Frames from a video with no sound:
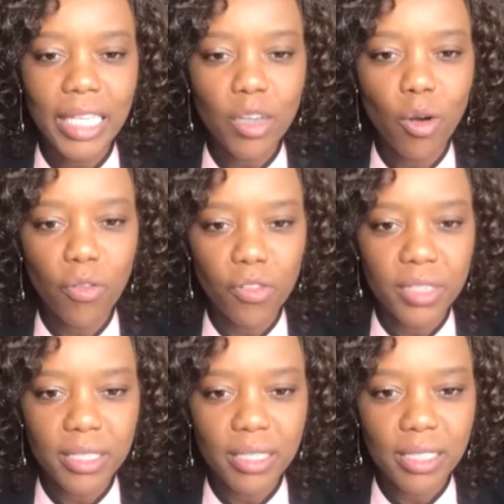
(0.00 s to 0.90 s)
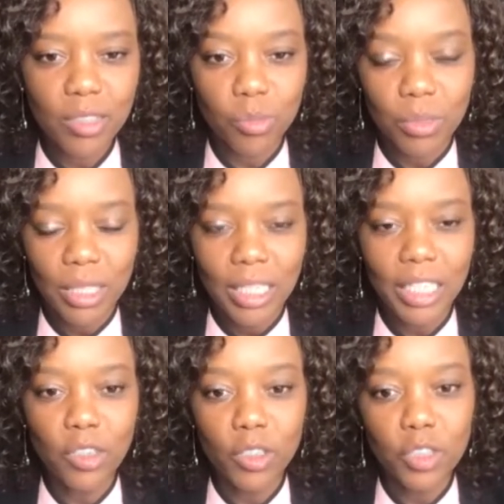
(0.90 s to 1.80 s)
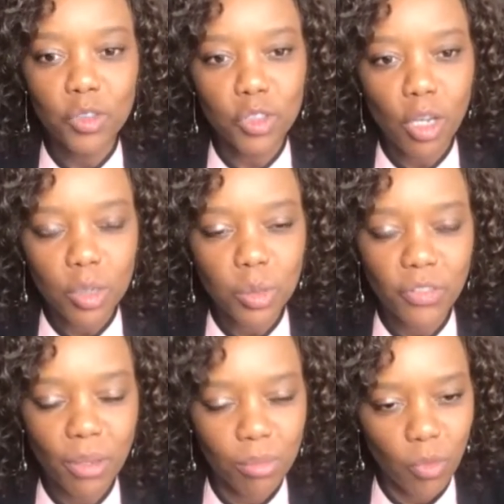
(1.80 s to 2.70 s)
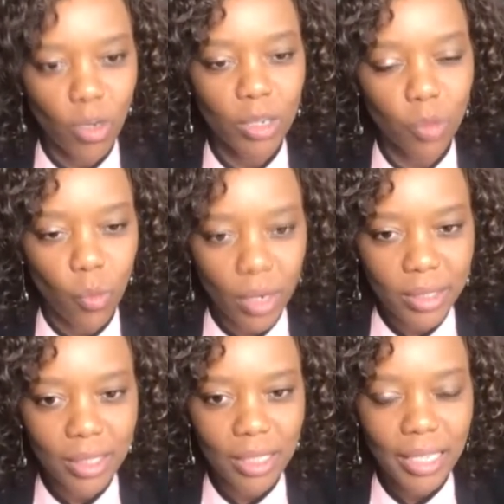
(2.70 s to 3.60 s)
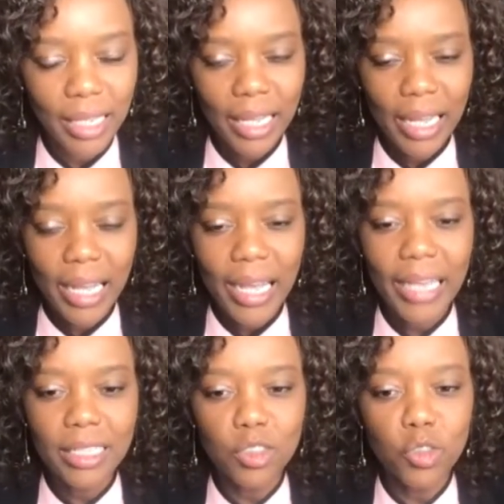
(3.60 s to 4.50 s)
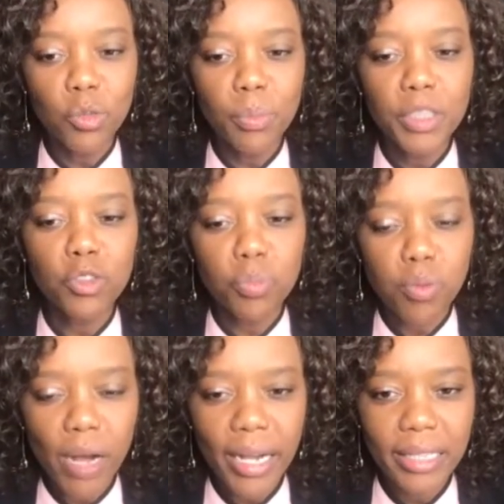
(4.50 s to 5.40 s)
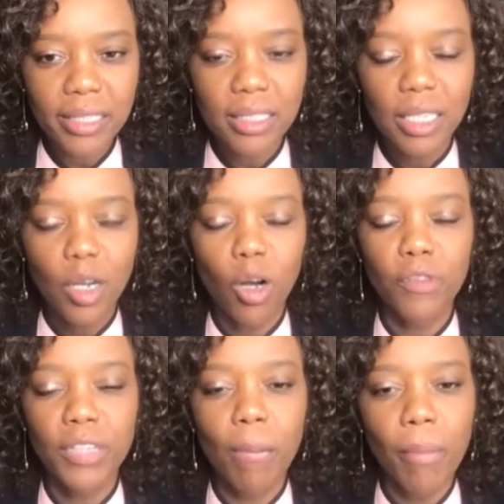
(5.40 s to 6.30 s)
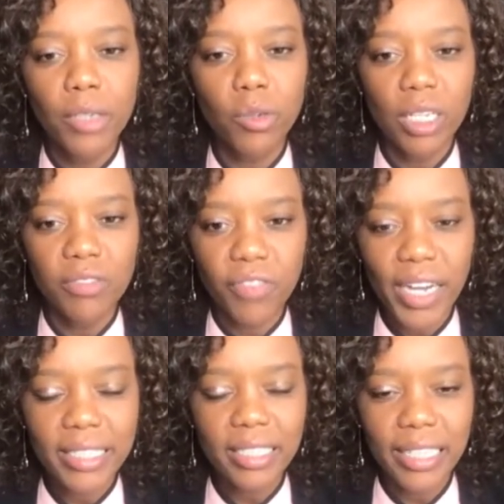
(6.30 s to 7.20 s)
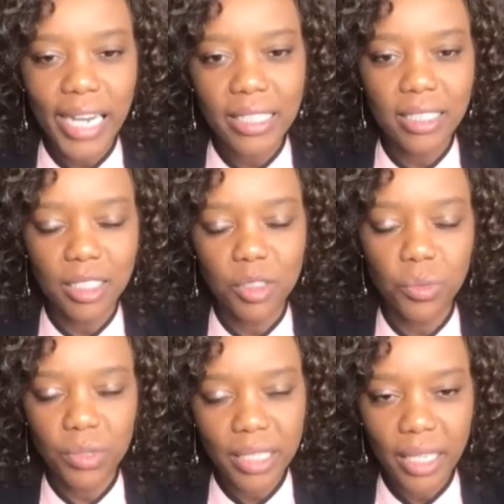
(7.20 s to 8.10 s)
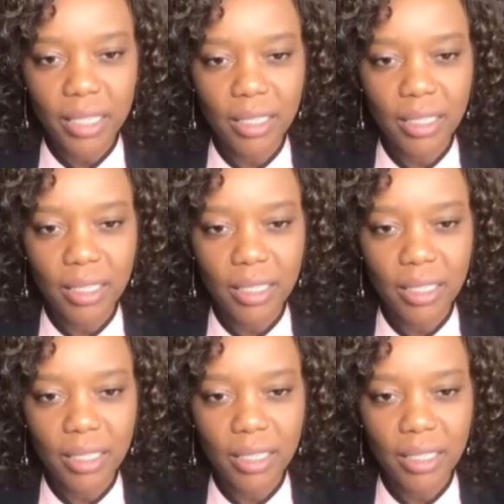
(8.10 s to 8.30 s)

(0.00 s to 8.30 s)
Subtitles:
conferences in order to talk to them one-on-one. And you will be surprised of the amount of advice and guidance that you will take.